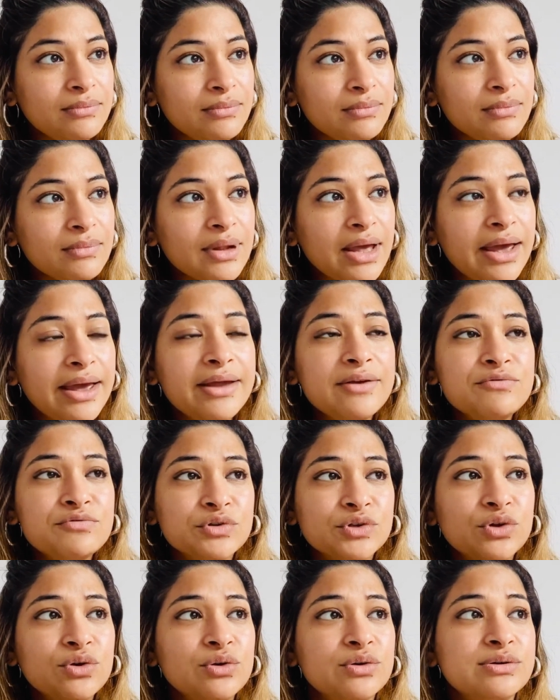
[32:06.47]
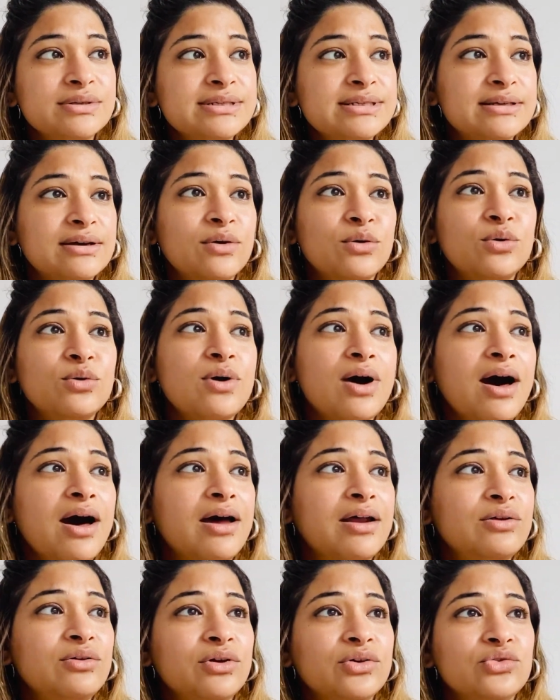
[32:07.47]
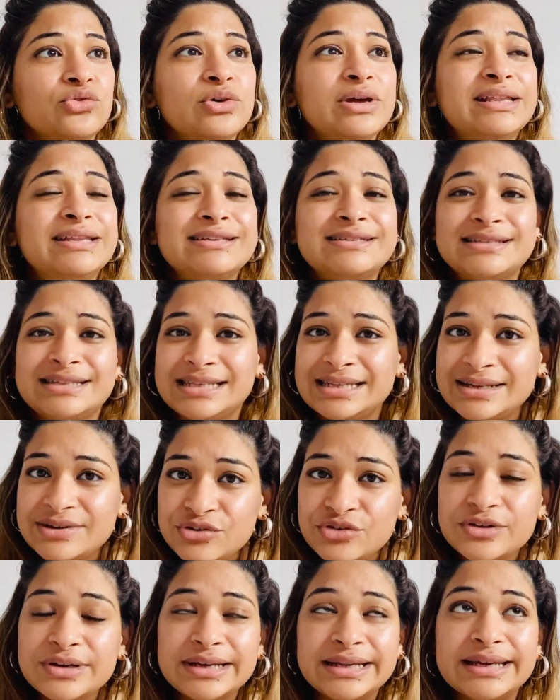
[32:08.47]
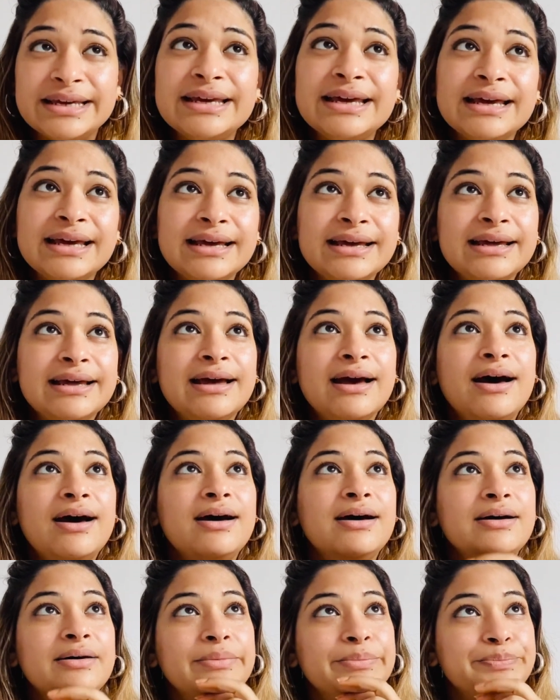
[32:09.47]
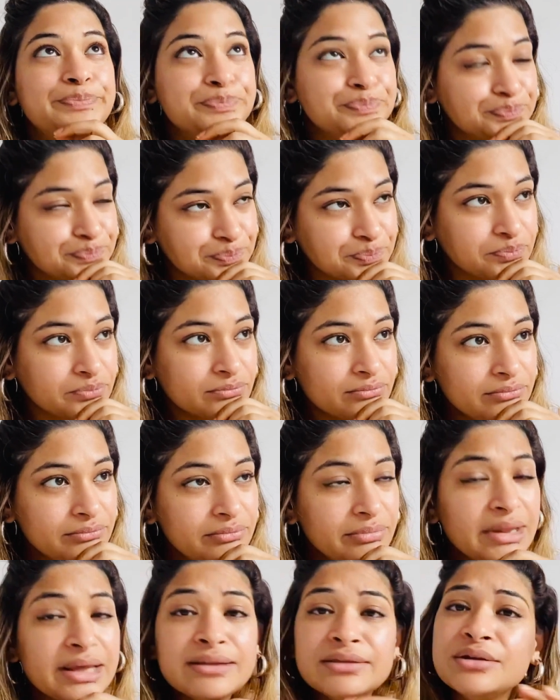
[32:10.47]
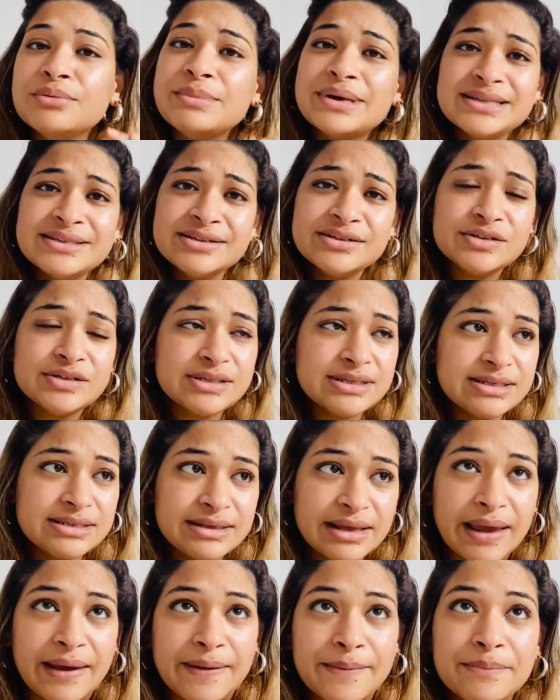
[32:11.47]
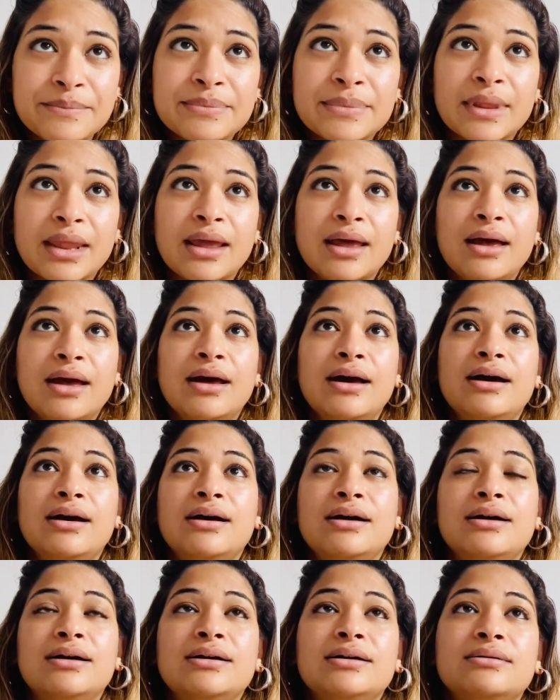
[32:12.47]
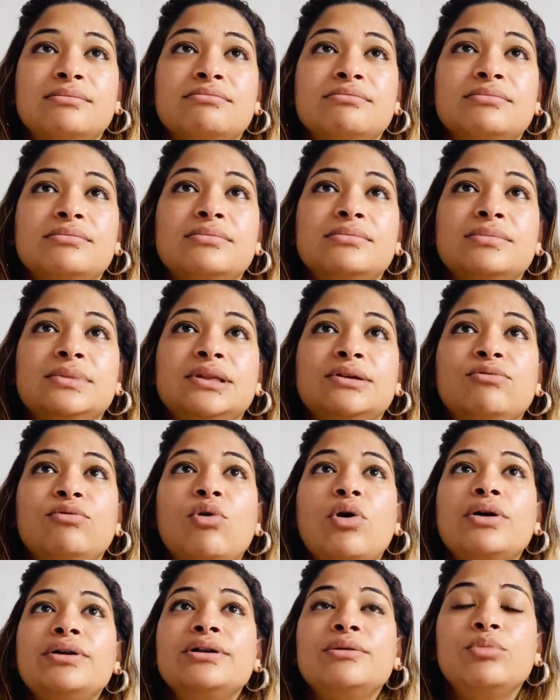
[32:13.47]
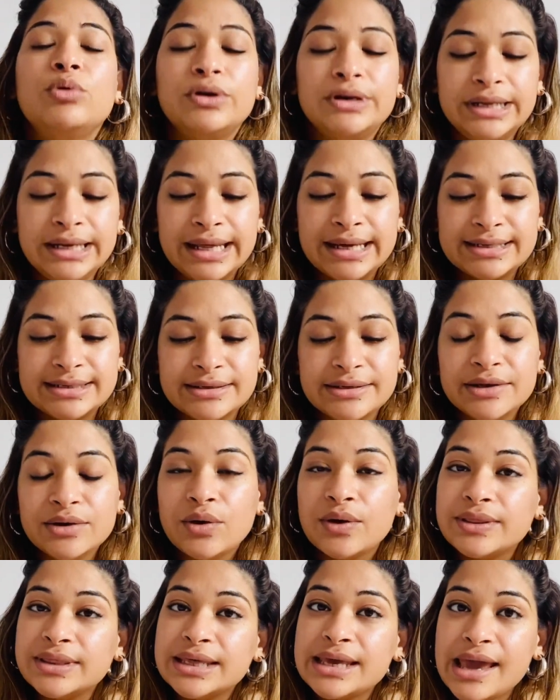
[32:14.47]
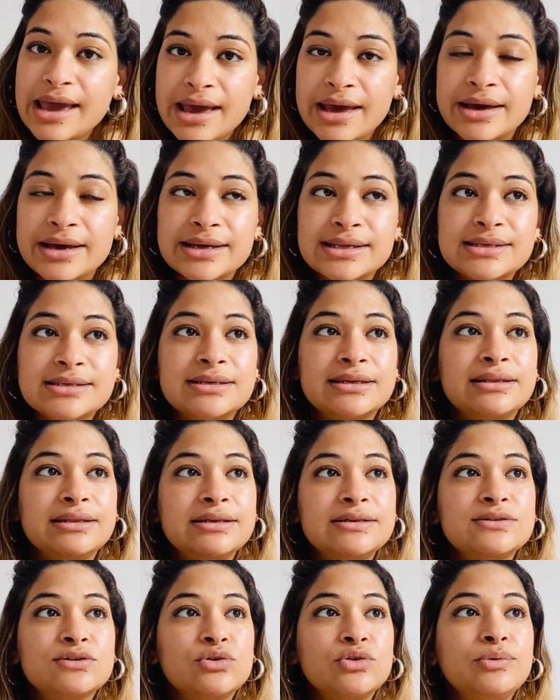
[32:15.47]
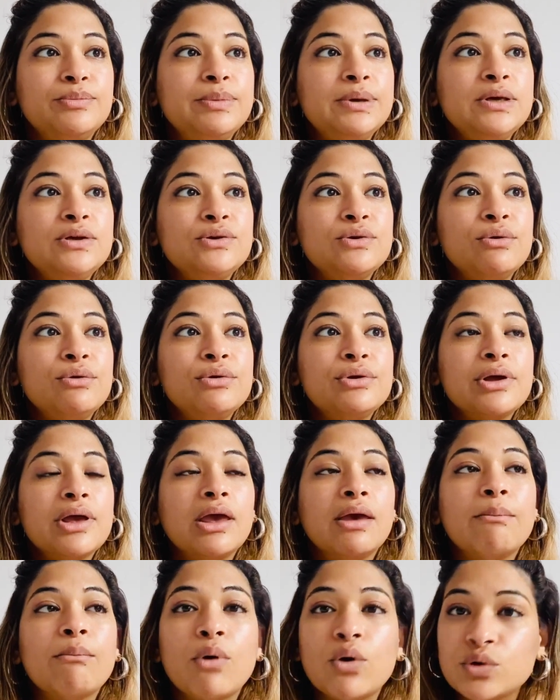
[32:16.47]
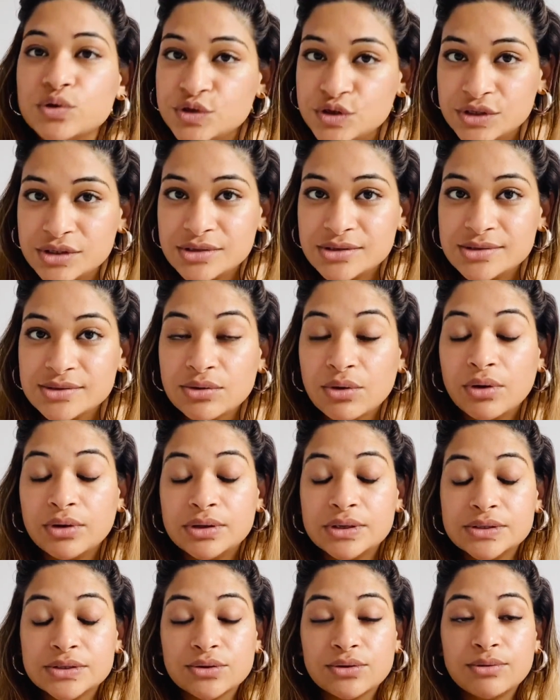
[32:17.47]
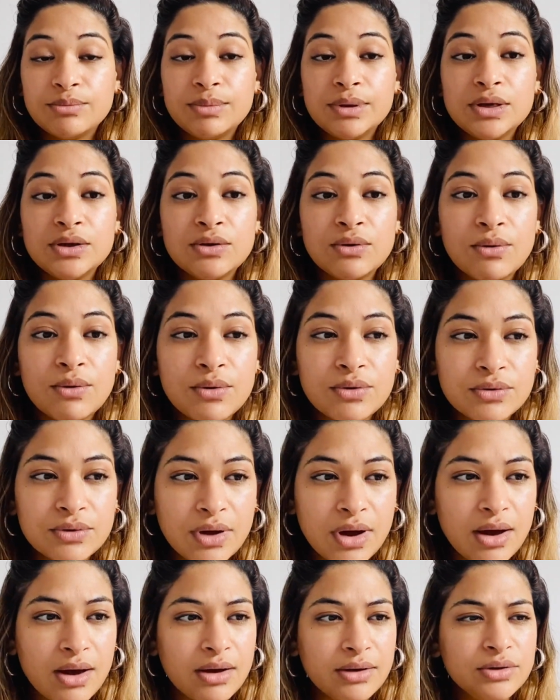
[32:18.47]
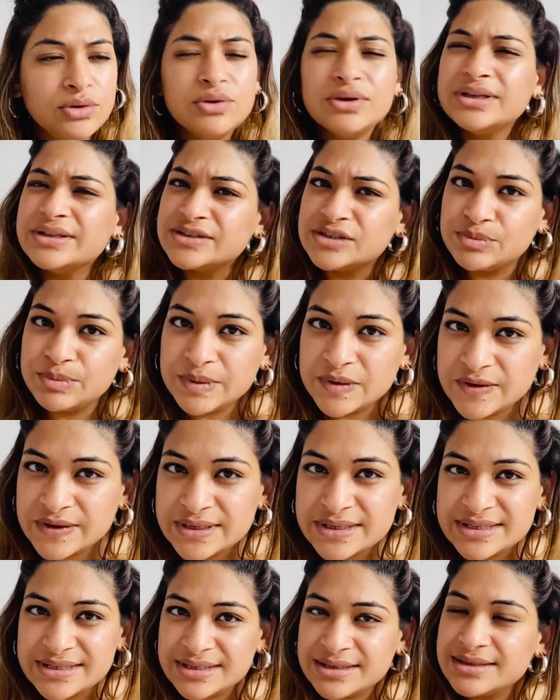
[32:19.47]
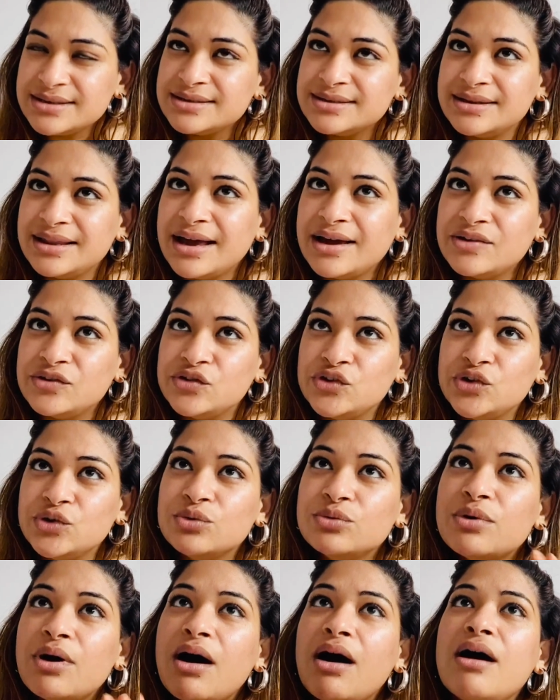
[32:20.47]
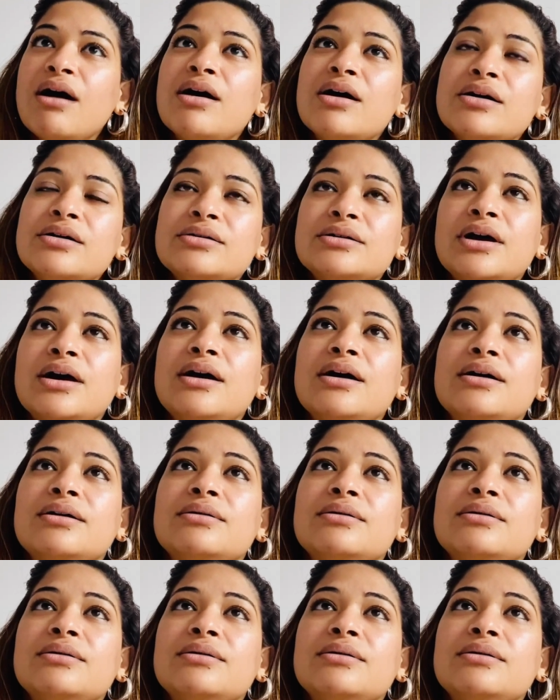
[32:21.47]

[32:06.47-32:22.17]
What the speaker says: And for those who are not doing this literally, the message is same. The water body, like sitting on the edge, this could be your emotions, or this could be your experiences that you are